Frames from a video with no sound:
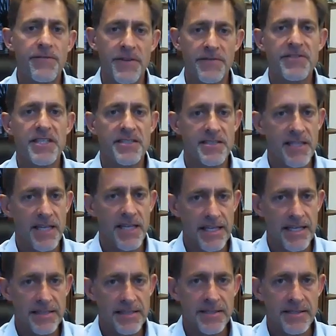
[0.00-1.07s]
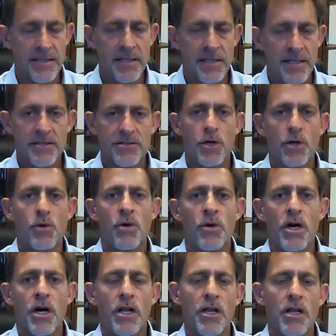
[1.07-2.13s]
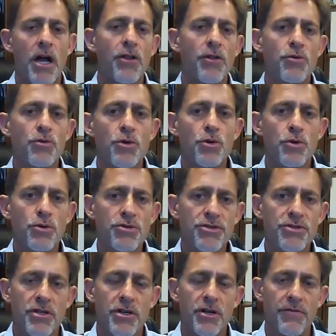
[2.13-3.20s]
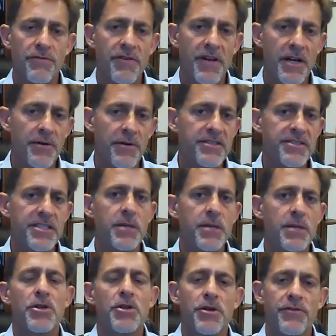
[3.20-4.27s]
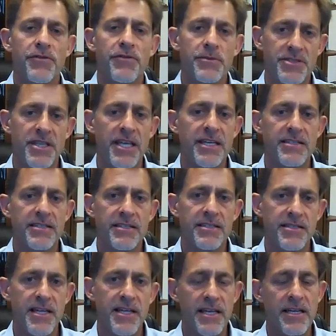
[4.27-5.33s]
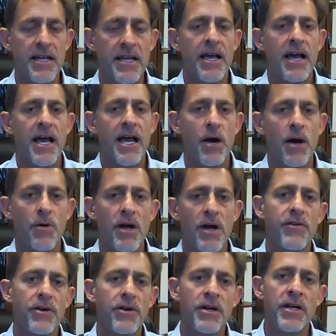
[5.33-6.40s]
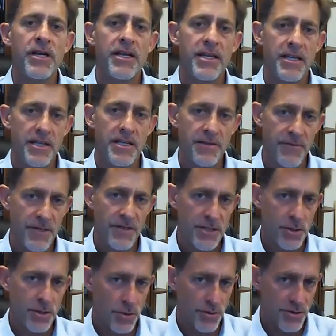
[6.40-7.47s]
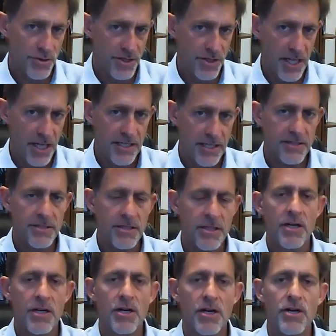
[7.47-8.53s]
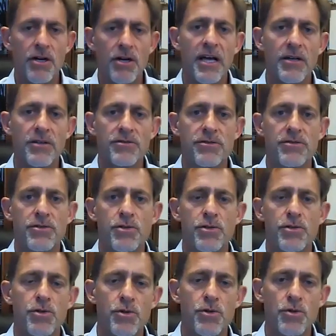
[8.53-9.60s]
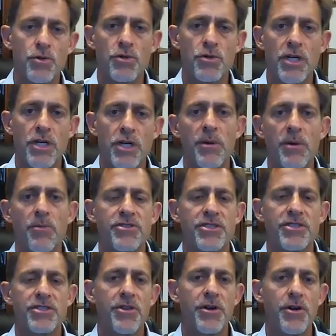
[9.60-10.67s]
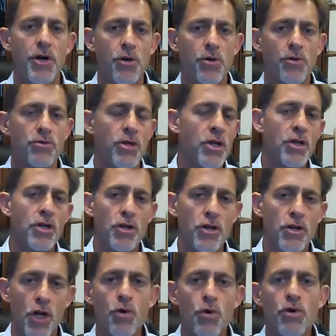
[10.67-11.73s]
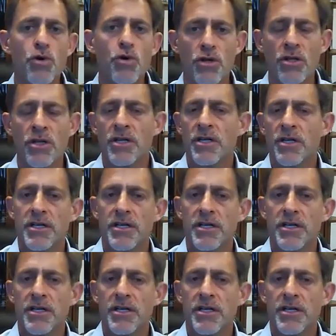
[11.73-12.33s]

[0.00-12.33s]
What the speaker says: 50 states. So a lot of the rules are very similar from state to state. However, individual states are allowed to come up with some of their own local